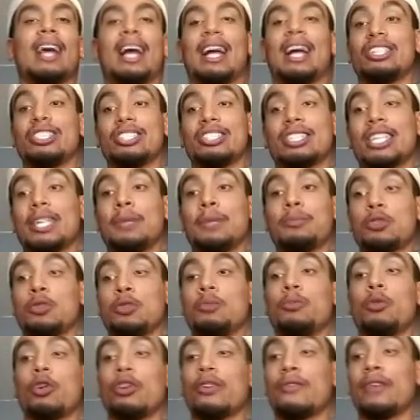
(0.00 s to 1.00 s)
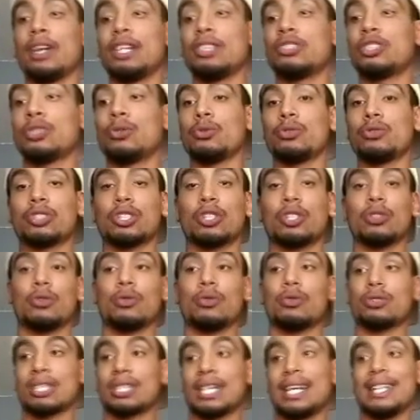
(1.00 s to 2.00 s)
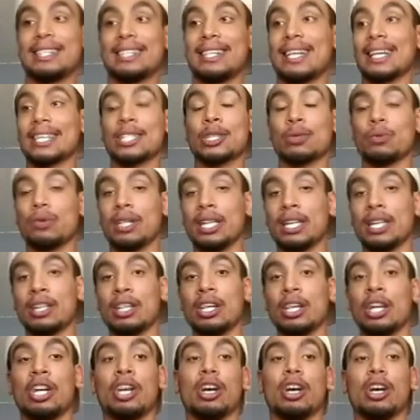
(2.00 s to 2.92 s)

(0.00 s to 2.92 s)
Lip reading: And just keeps you motivated too. So say next week,